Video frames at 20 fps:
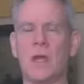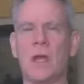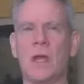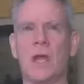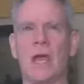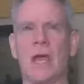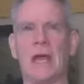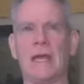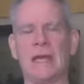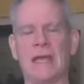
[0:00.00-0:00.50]

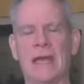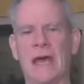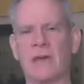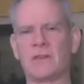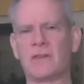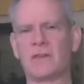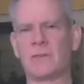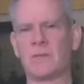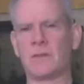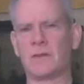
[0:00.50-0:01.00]
And he
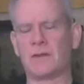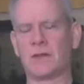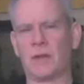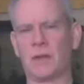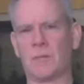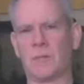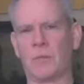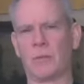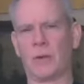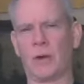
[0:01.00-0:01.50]
asks them to sit
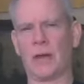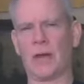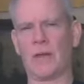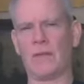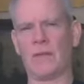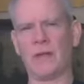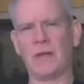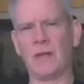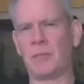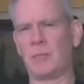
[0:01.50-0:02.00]
and pray. And
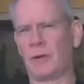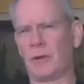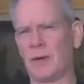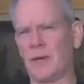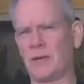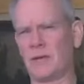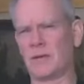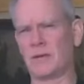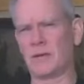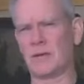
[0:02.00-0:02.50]
then he
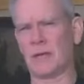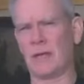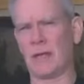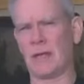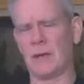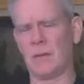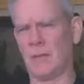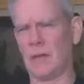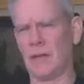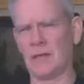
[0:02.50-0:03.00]
prays an
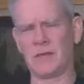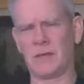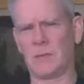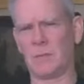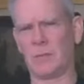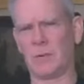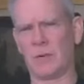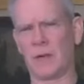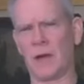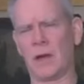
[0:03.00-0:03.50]
amazing
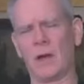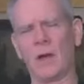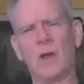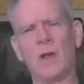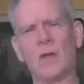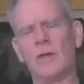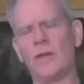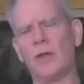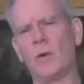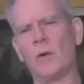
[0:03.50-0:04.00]
prayer,
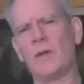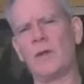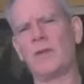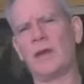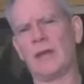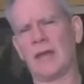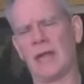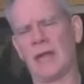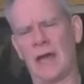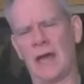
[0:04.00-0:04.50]
knowing
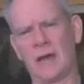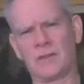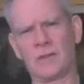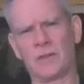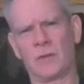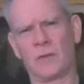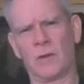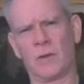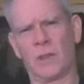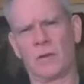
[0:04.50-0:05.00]
that he has to
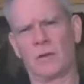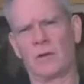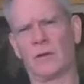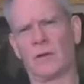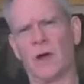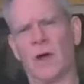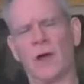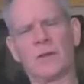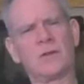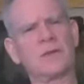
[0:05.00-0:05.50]
go to the
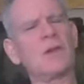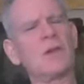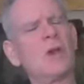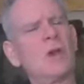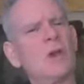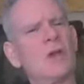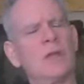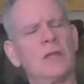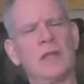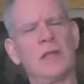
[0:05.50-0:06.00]
cross,
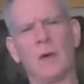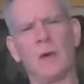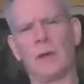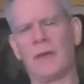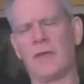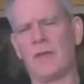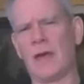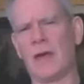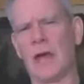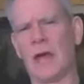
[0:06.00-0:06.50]

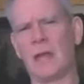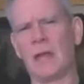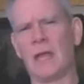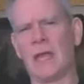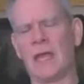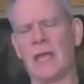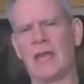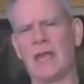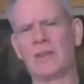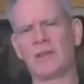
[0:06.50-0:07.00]
knowing that
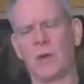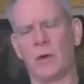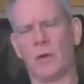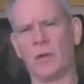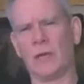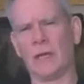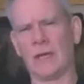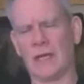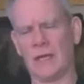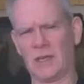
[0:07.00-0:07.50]
it's
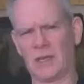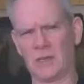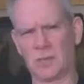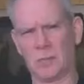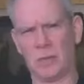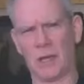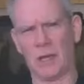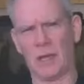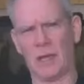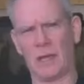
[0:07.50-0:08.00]
only his
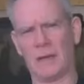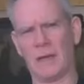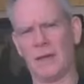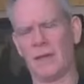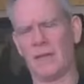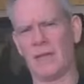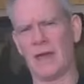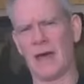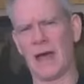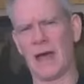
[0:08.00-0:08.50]
blood,
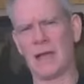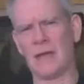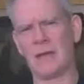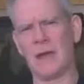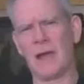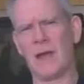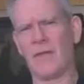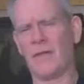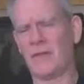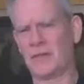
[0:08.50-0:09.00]
that
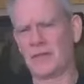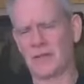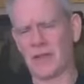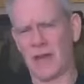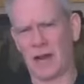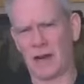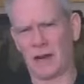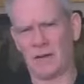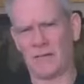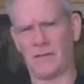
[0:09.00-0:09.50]
the
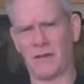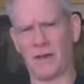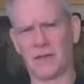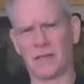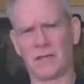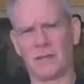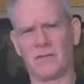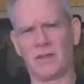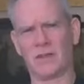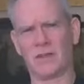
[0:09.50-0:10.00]

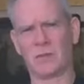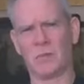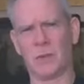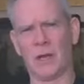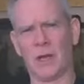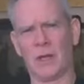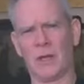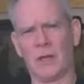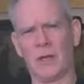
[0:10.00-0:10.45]
sacrifice of his blood